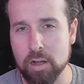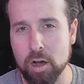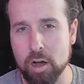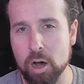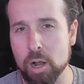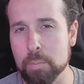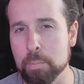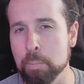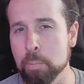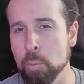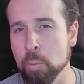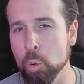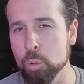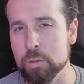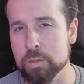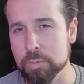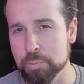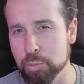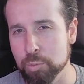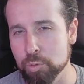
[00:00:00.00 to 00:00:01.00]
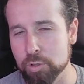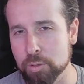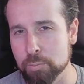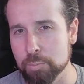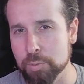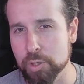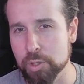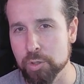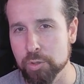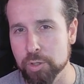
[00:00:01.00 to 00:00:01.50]
on multiple
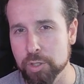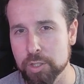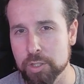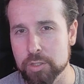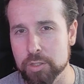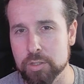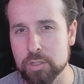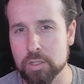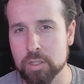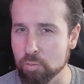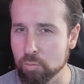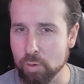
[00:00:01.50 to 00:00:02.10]
computers